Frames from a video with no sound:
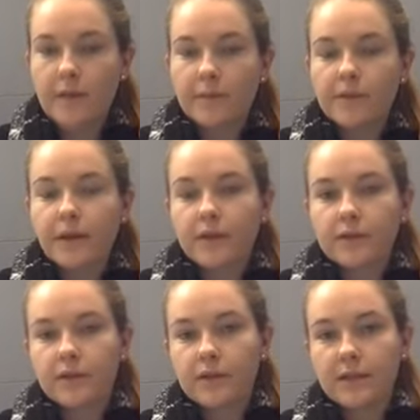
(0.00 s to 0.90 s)
So that was
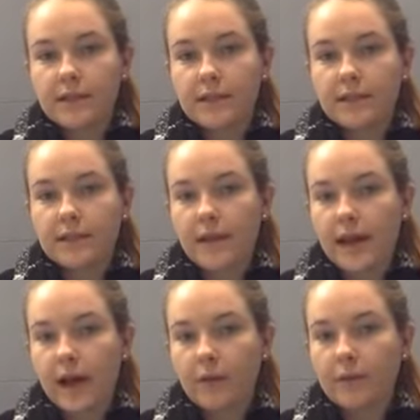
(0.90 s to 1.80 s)
interesting to see
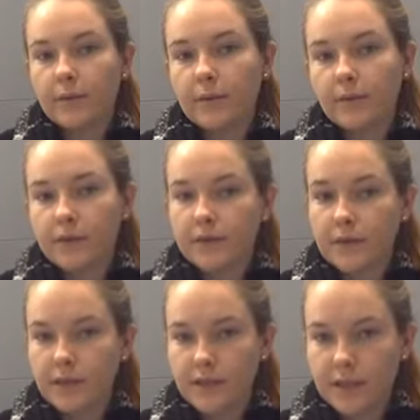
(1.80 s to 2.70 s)
how people reduce
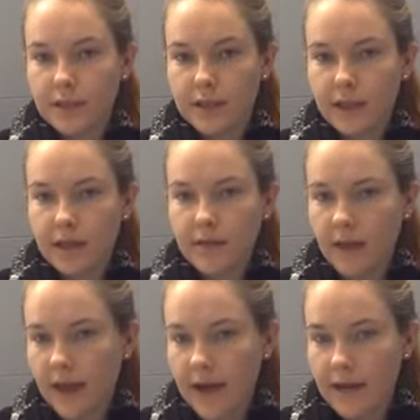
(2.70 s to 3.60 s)
uncertainty
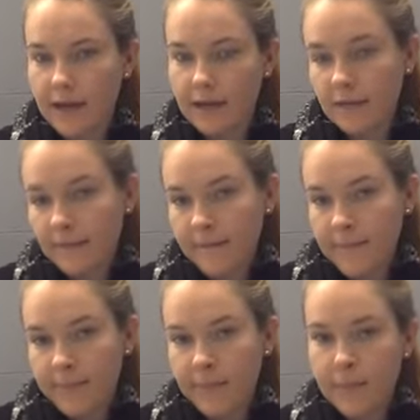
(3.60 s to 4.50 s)
online and
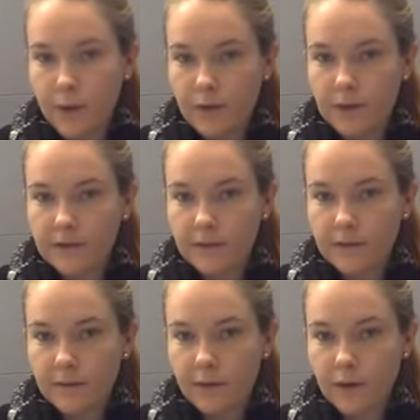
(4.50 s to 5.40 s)
the motives
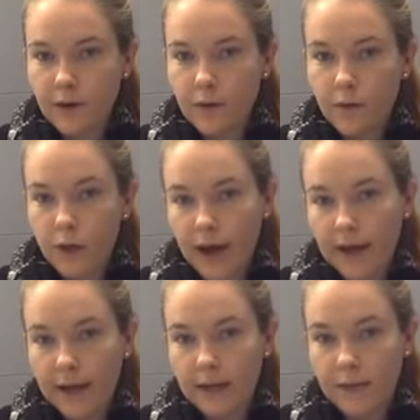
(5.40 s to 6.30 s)
for
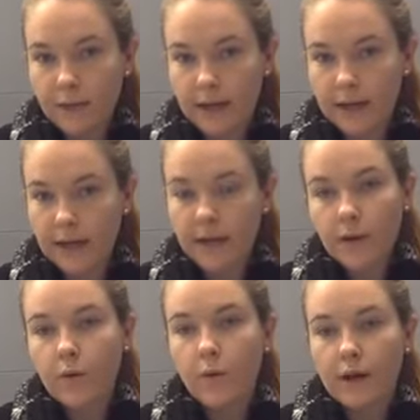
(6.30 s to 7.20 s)
why we
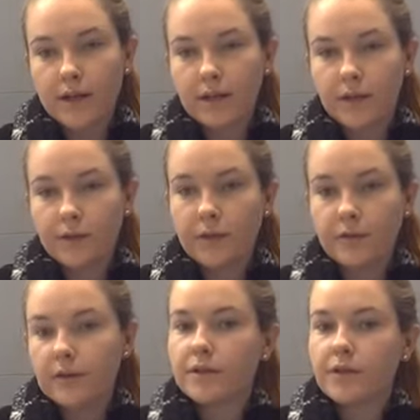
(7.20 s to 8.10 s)
want to
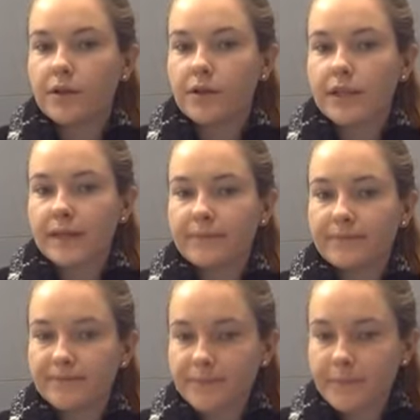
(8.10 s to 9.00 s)
reduce uncertainty
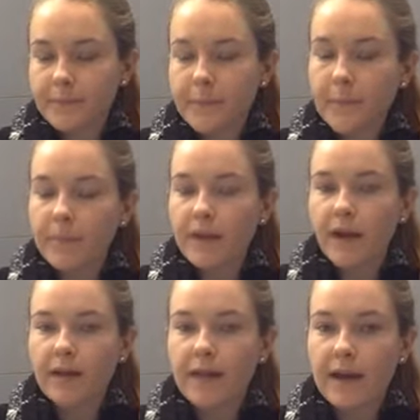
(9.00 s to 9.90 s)

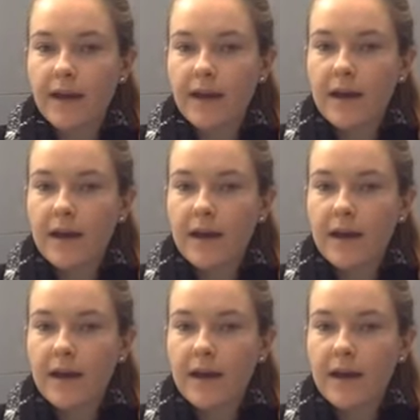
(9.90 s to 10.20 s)
online.